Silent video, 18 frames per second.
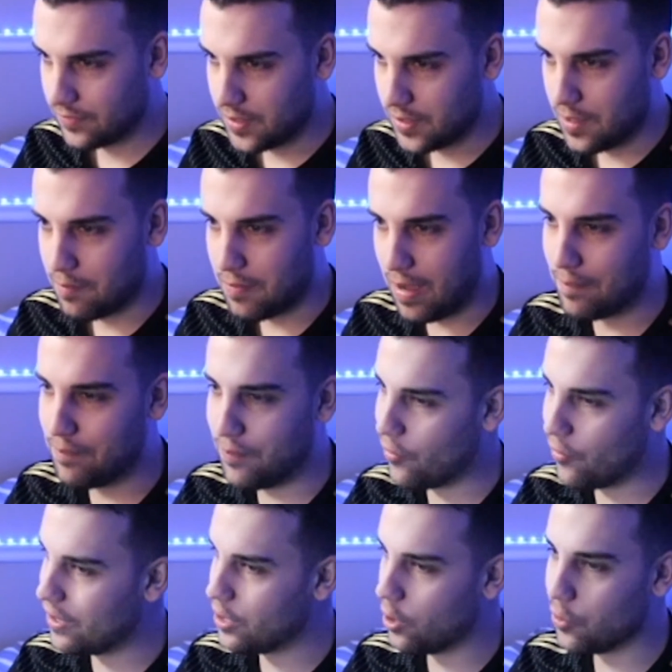My boy,
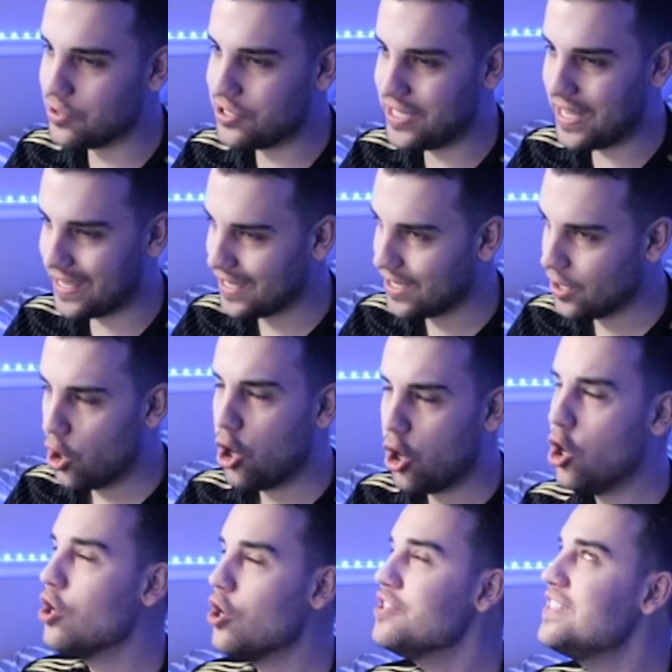Jose.
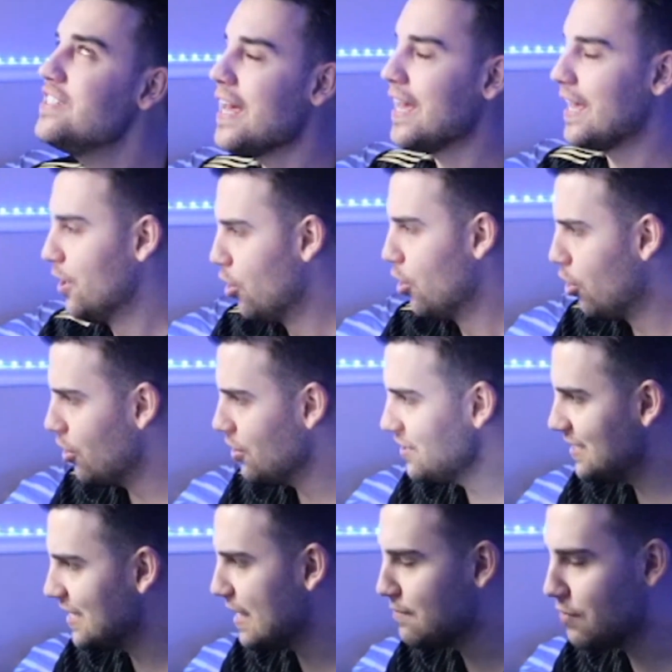Jose.
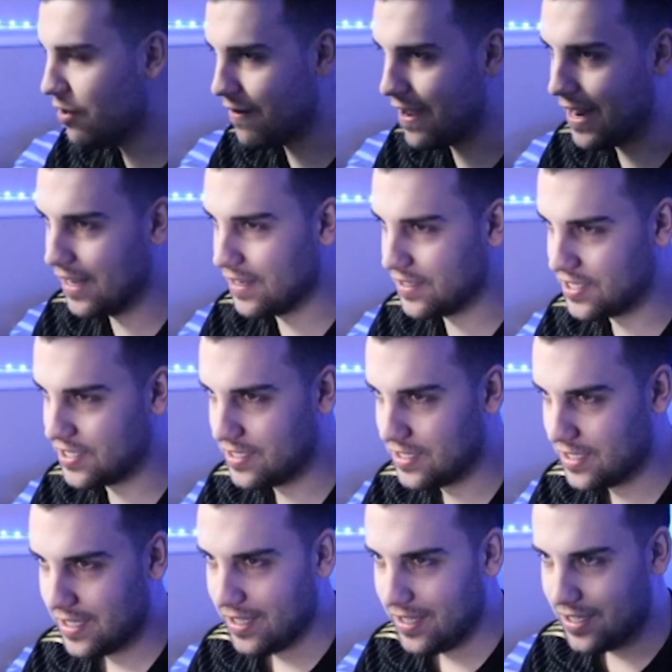Jose Morales.
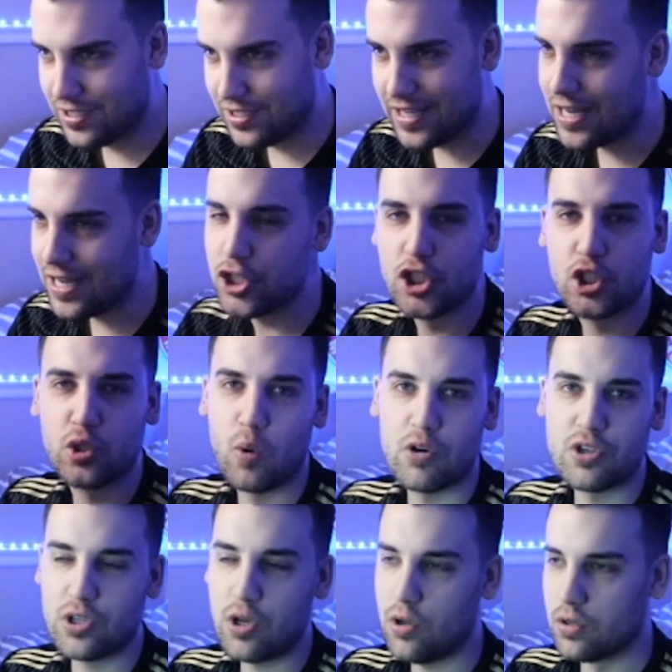This guy just scores
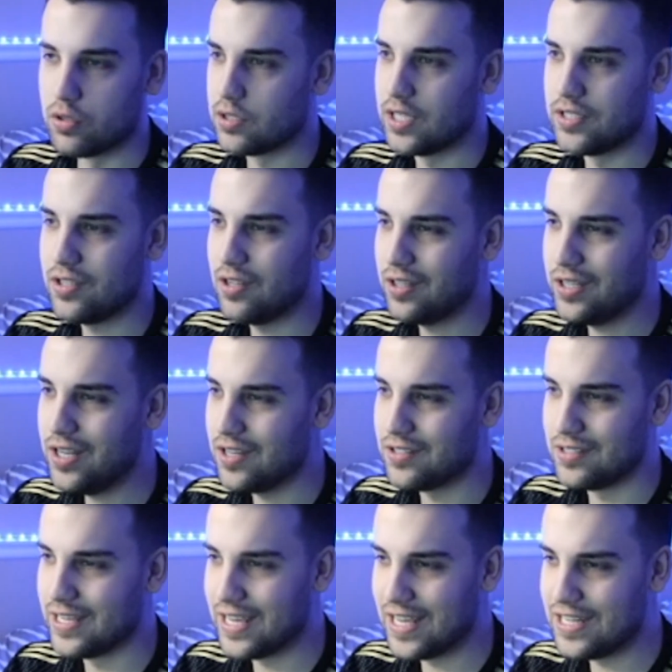goals. That's all he does.
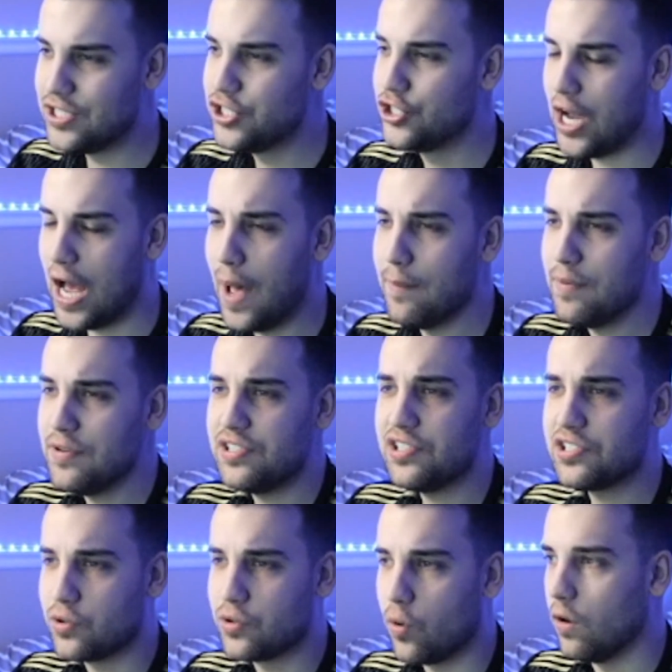His job is to
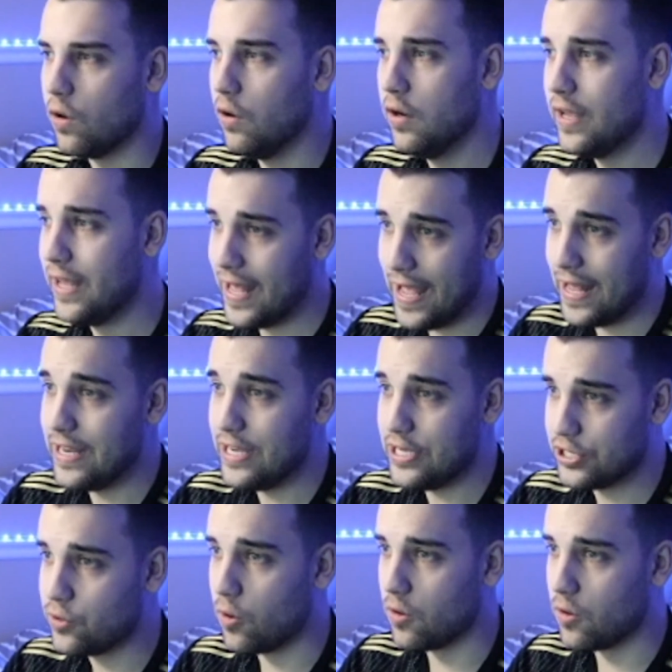score, and he scores.